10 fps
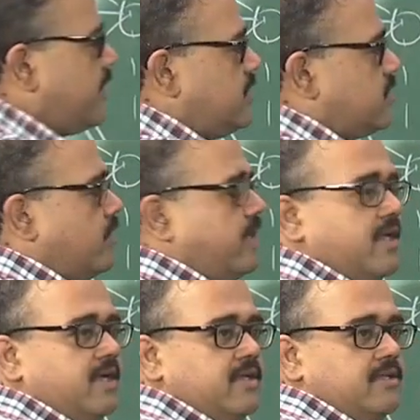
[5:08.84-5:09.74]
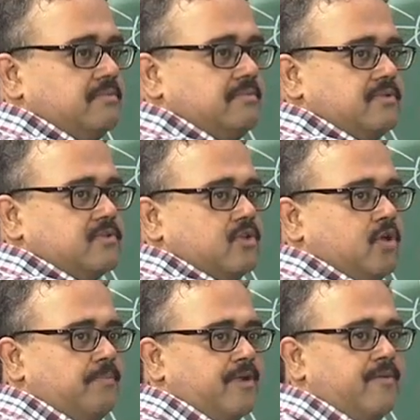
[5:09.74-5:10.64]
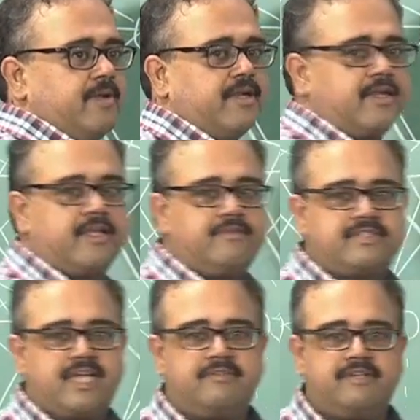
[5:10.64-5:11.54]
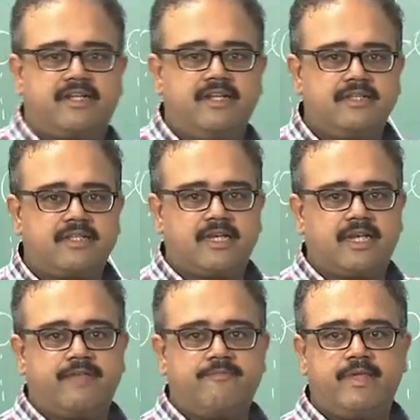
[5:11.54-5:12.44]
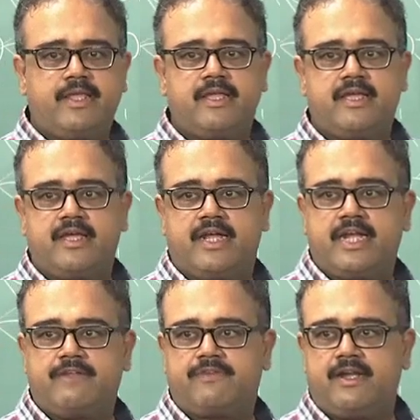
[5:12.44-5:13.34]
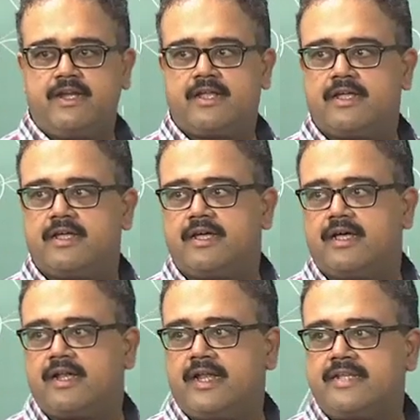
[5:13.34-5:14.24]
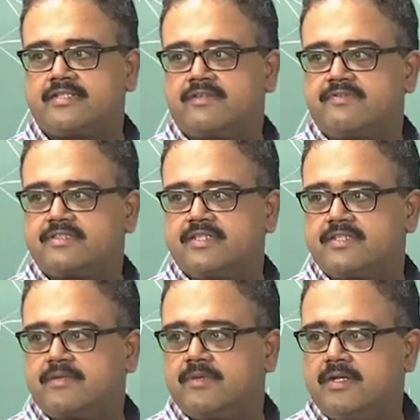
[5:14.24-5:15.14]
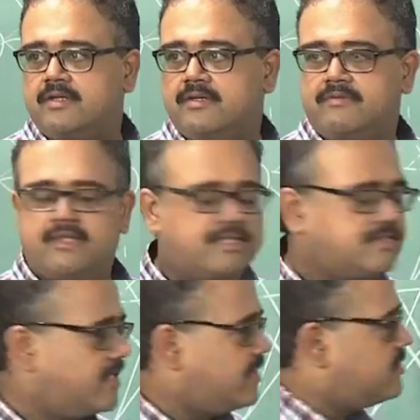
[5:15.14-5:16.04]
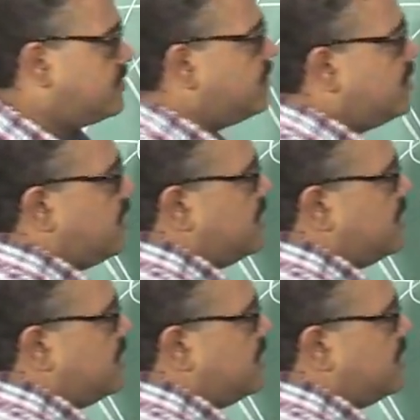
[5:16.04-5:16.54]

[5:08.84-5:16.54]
can throw in a slope parameter here which I have not done, that will give me different rates at which the sigma will assign. So,